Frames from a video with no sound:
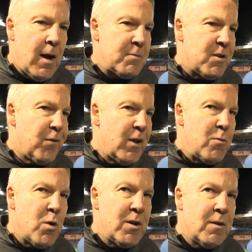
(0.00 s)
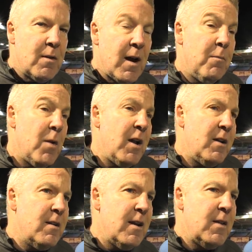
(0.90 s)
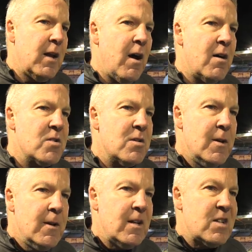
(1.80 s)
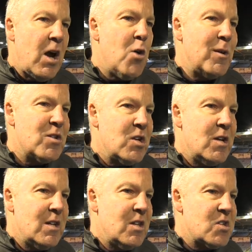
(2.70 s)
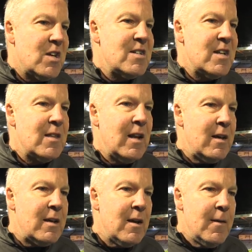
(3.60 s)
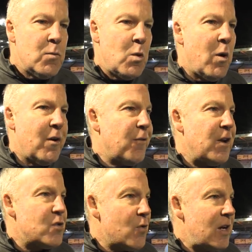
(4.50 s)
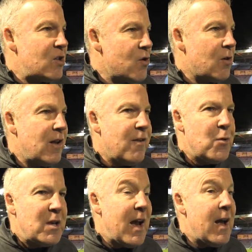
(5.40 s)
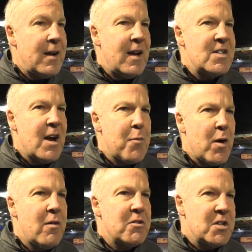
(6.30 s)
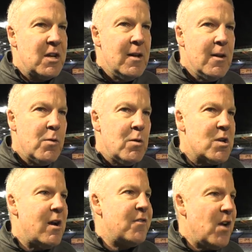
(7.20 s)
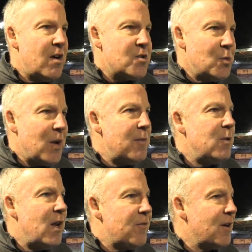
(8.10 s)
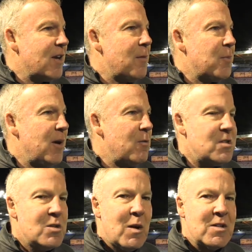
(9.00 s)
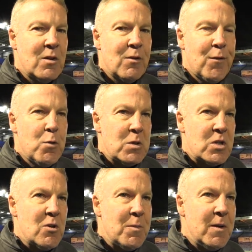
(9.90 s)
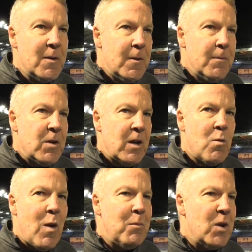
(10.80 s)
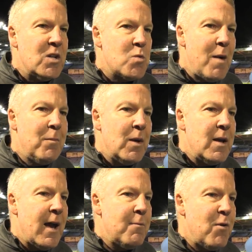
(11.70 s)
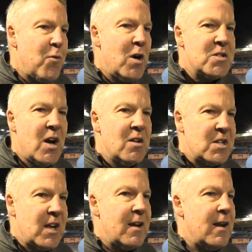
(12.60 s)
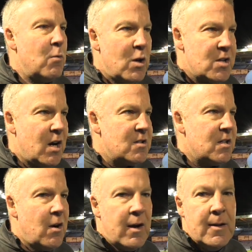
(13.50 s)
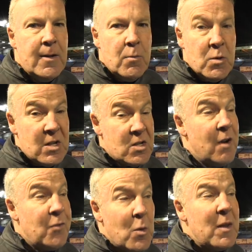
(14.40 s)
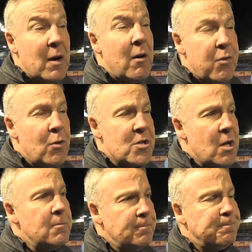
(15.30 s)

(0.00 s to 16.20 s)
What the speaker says: up to Fleetwood, and in the last, let's say, almost third of the season in the league, we want to finish really strongly if we can. That is our priority. We also have the Arsenal game in the FA Cup here, which is one to look forward to, but Wembley is Wembley, and we've worked hard to get there, worked hard tonight. We deserve the win, though. I thought so.